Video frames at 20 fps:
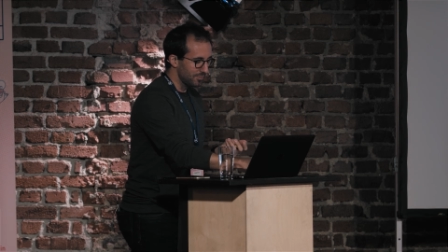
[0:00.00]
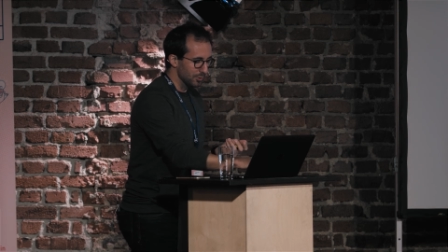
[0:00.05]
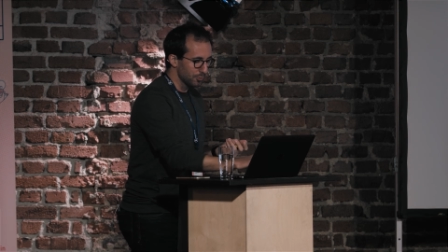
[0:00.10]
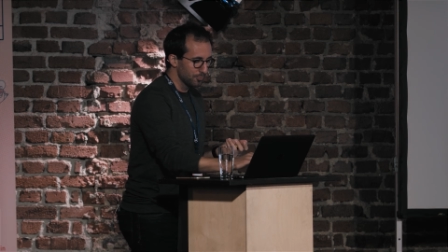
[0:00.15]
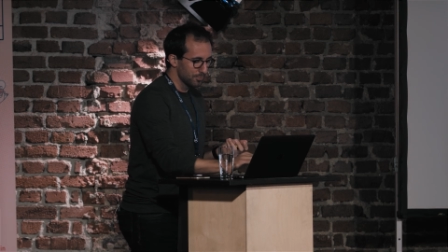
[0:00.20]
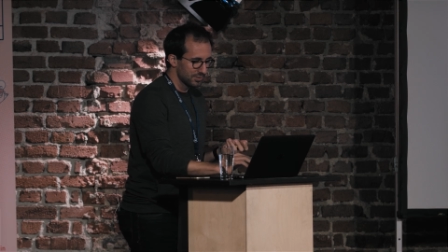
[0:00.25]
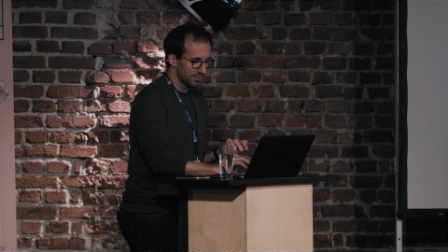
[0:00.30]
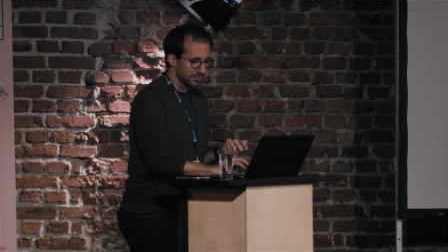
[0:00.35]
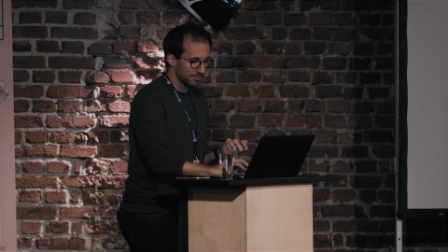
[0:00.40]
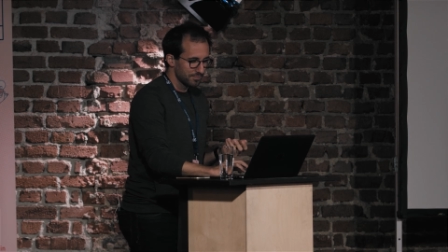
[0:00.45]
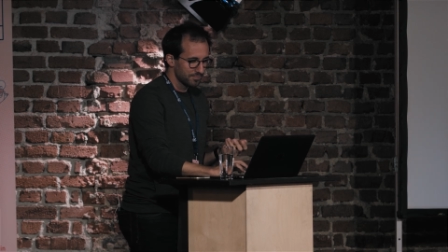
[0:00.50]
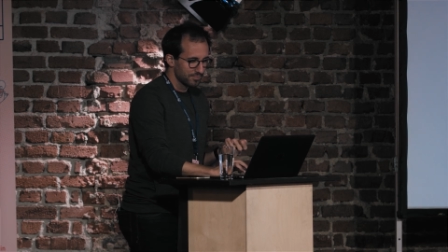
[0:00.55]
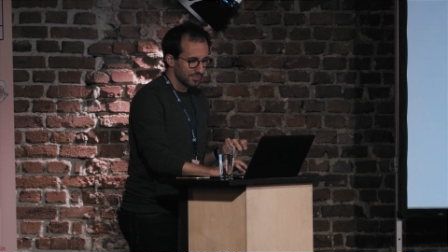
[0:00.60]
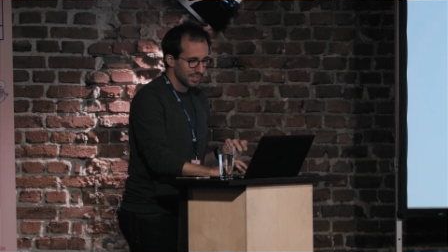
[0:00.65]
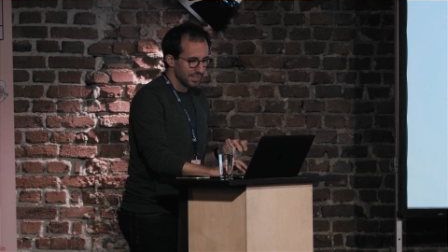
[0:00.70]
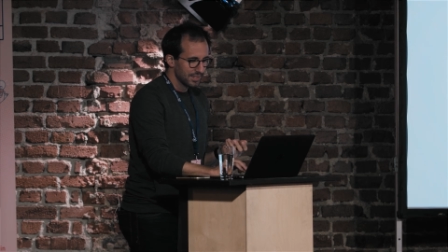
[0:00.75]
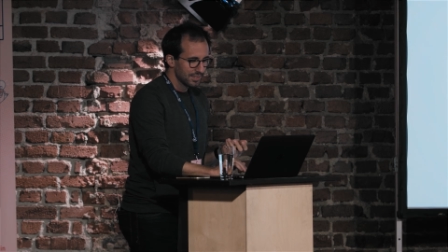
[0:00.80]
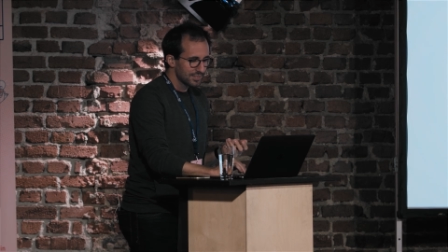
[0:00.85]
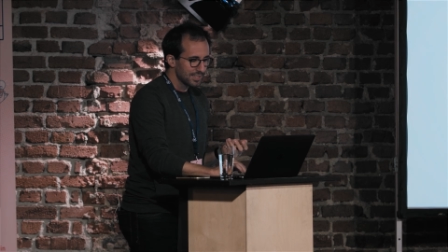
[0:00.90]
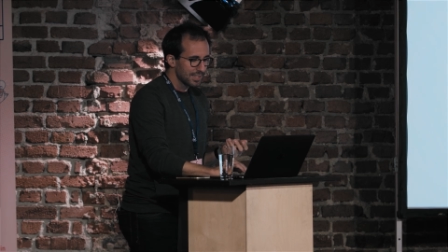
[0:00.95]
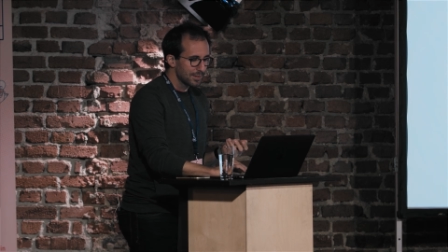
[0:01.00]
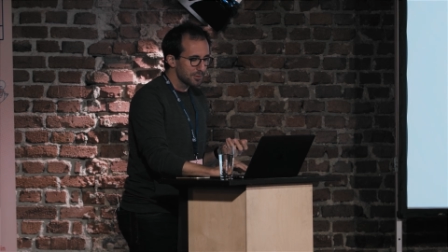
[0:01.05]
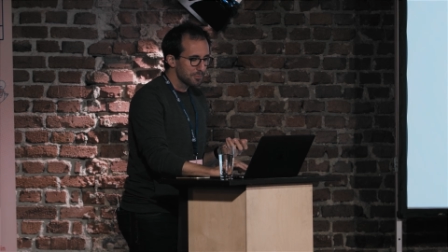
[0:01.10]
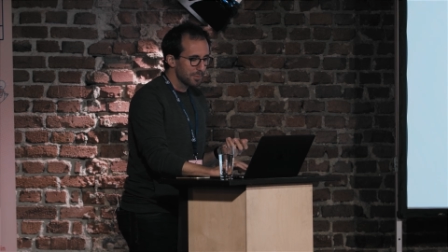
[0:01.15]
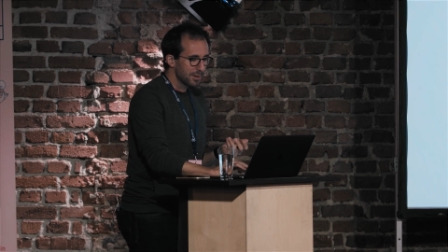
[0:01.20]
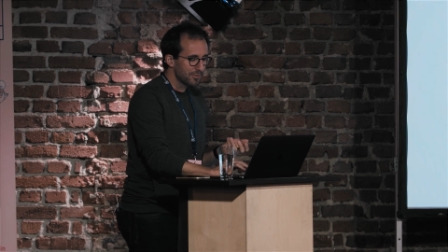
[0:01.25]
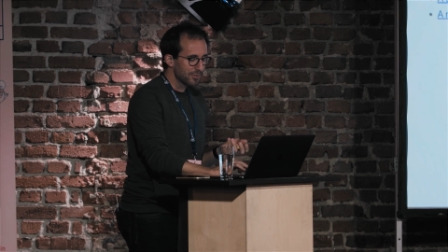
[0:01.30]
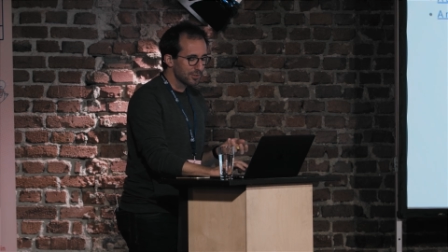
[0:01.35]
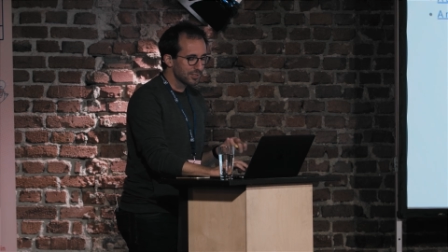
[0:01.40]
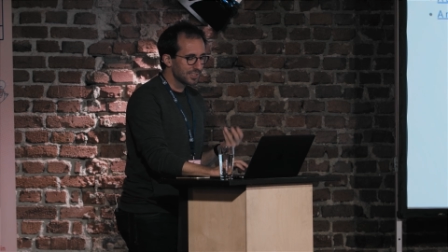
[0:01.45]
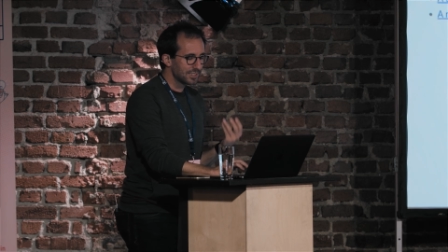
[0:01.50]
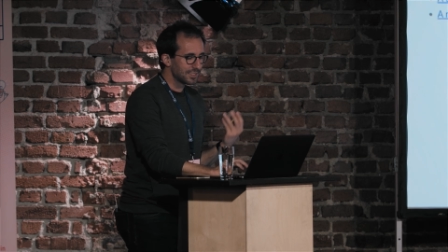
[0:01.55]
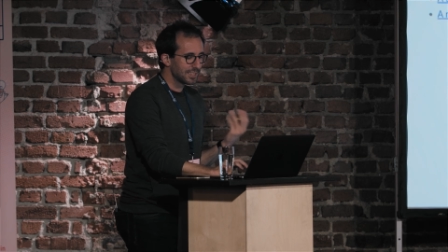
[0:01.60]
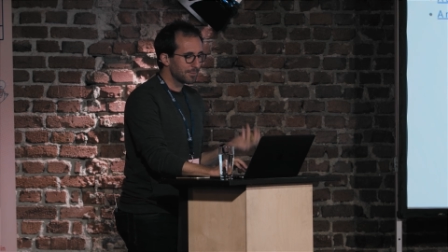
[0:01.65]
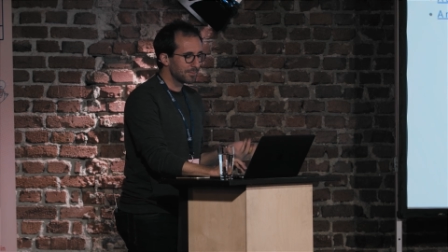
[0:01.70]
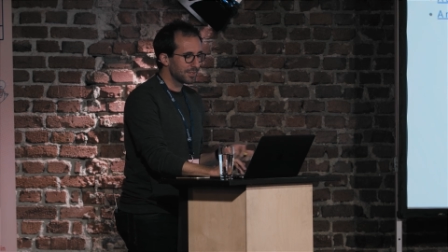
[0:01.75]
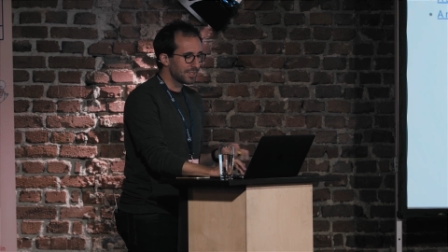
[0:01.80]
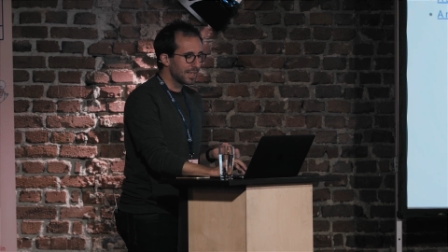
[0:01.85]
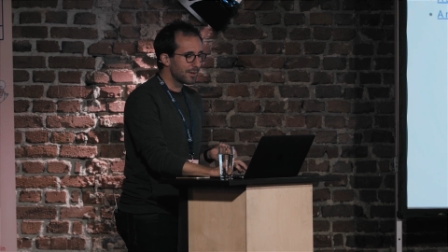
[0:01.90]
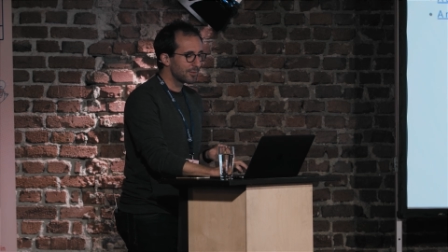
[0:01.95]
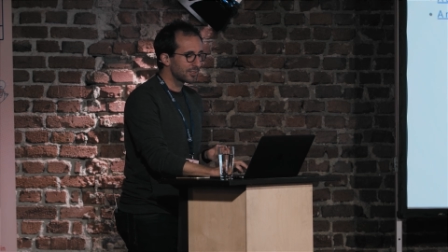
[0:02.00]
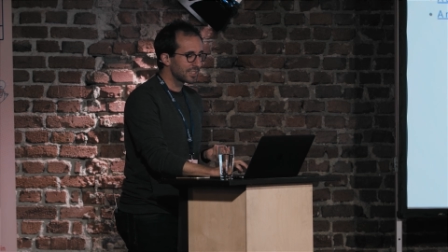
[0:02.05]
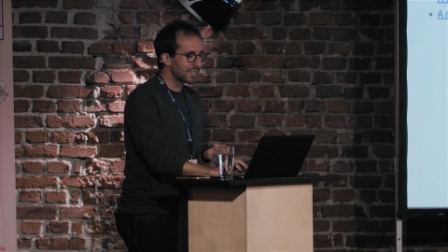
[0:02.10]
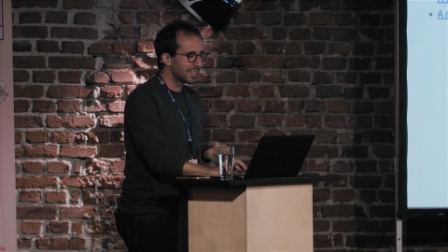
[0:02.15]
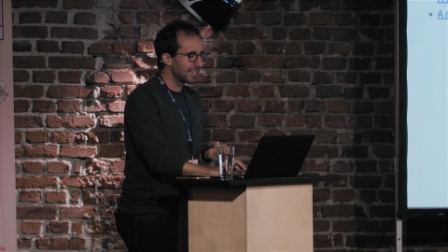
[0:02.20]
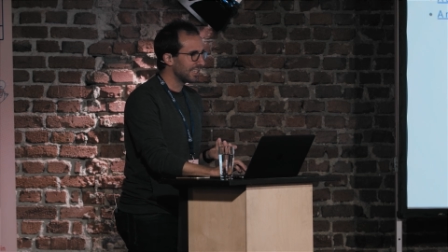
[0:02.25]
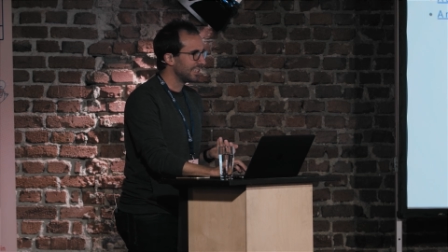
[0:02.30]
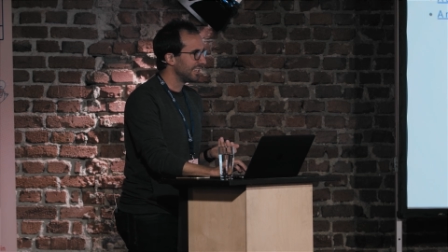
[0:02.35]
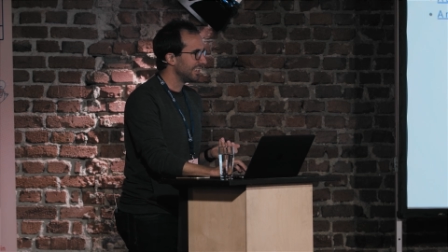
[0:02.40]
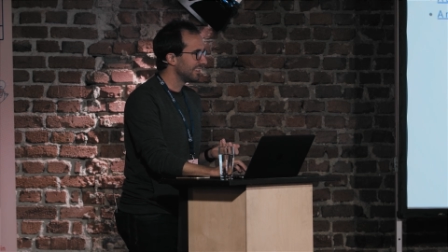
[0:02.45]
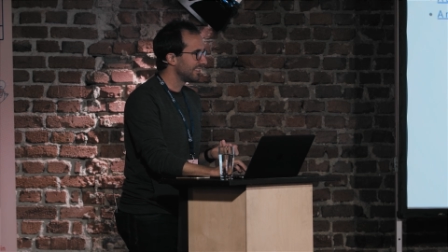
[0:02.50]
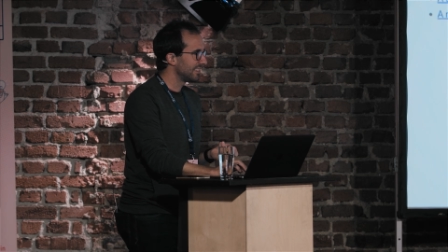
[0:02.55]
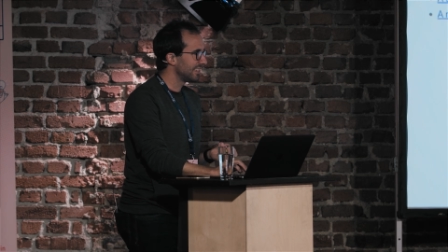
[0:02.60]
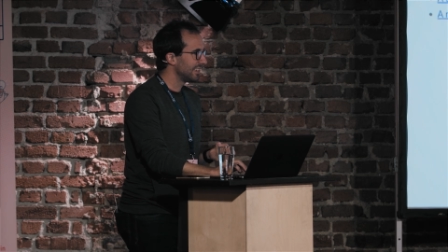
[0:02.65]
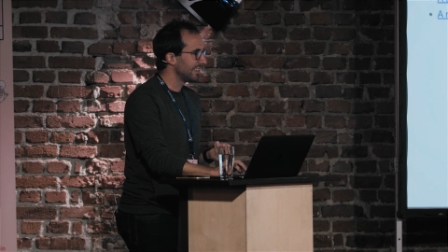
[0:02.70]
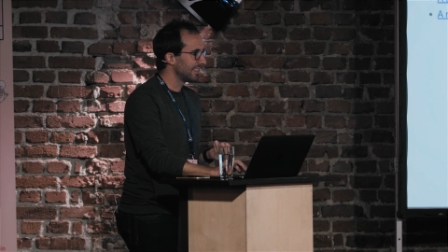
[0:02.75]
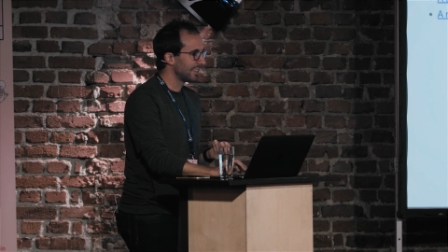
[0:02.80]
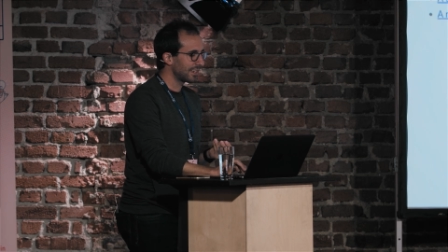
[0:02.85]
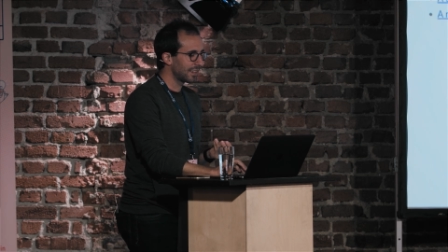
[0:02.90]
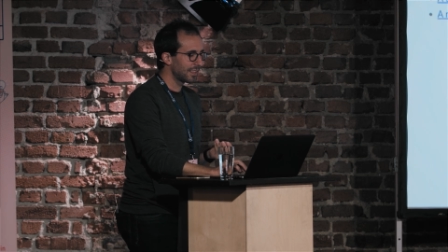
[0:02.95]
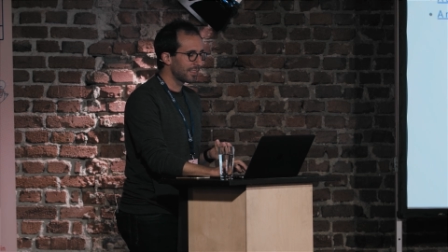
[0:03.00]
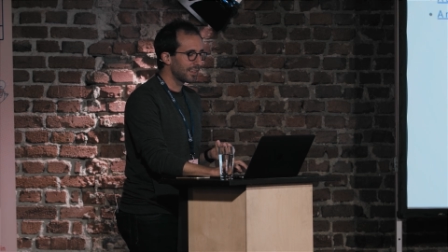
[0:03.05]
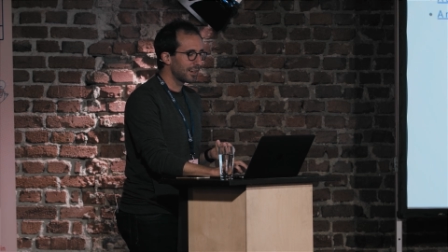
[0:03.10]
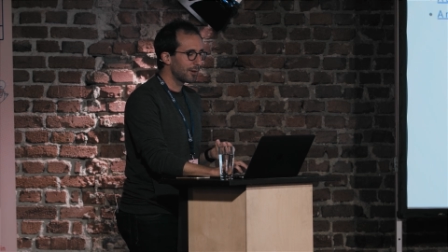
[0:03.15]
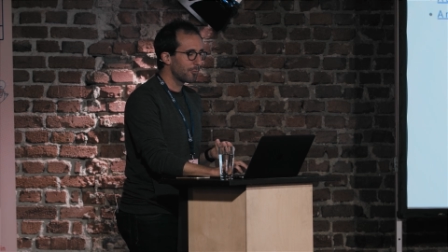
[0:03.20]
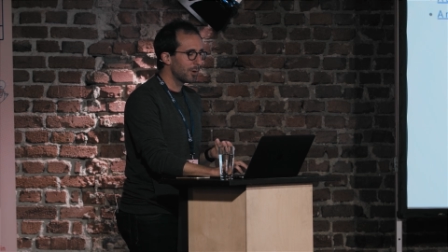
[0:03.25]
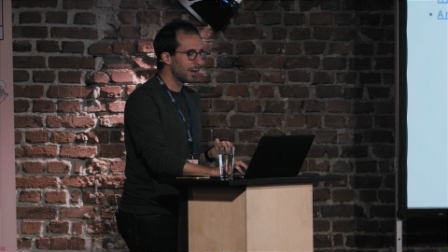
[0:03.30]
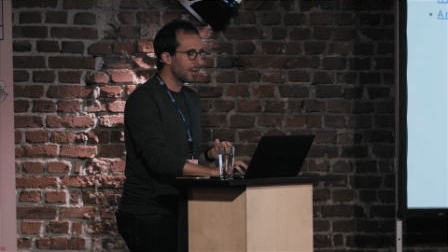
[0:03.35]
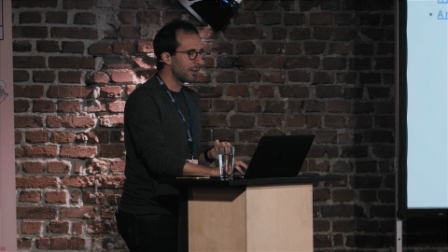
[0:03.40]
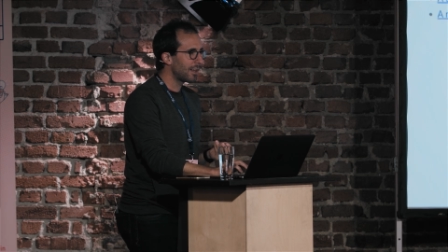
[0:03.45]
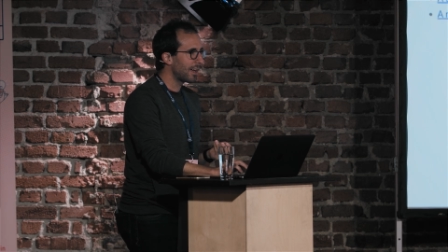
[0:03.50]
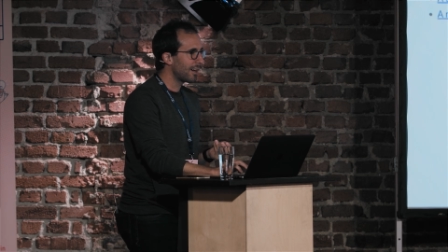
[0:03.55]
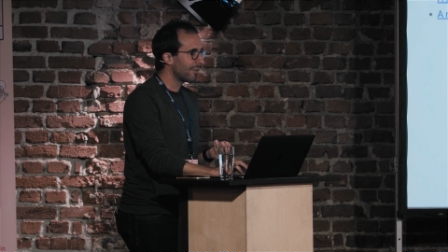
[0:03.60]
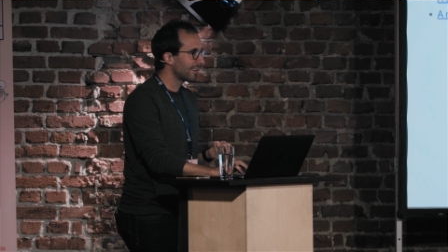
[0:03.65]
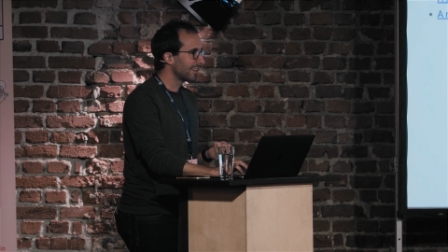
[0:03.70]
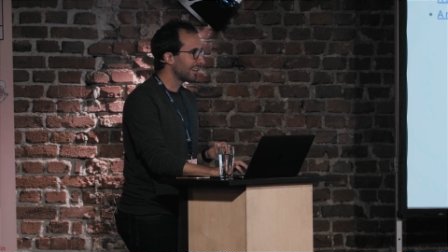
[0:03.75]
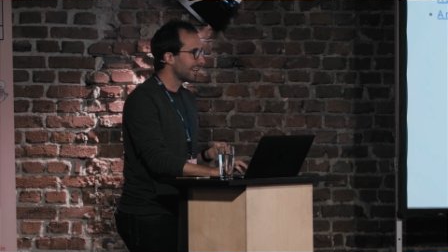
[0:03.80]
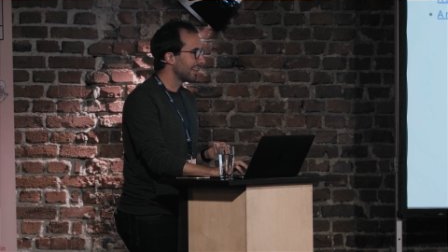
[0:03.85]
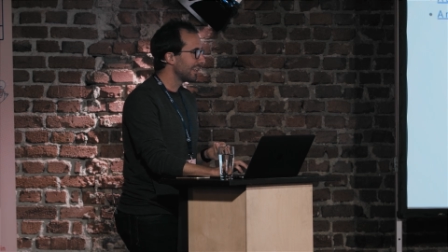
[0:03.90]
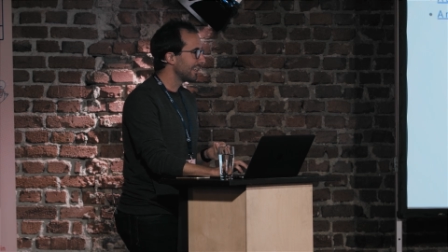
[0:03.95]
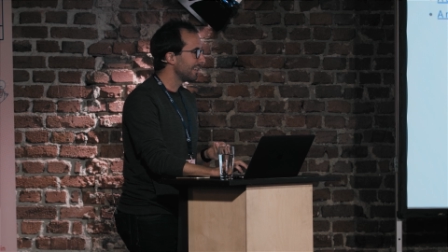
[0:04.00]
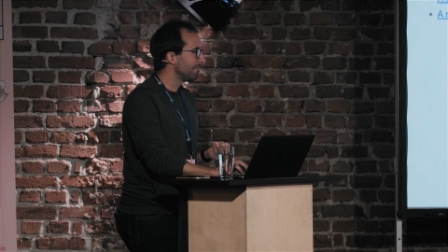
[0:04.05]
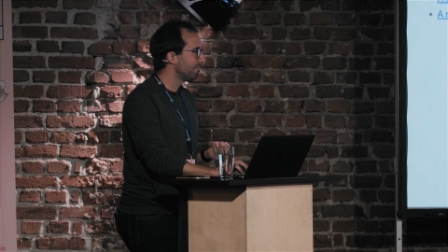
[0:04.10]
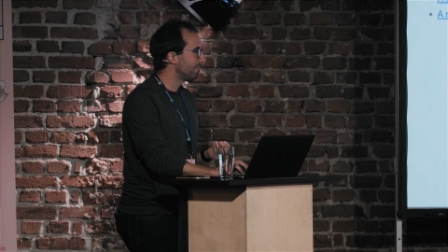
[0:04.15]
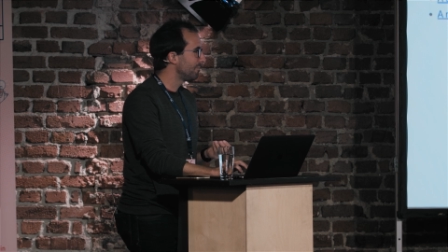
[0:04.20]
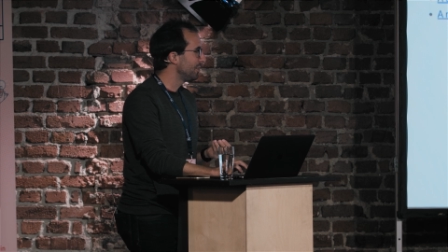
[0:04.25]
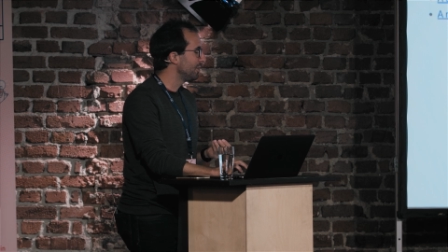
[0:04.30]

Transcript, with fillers: oops. So that was my first attempt, and that was kind of easy. And then I thought, well, how can I,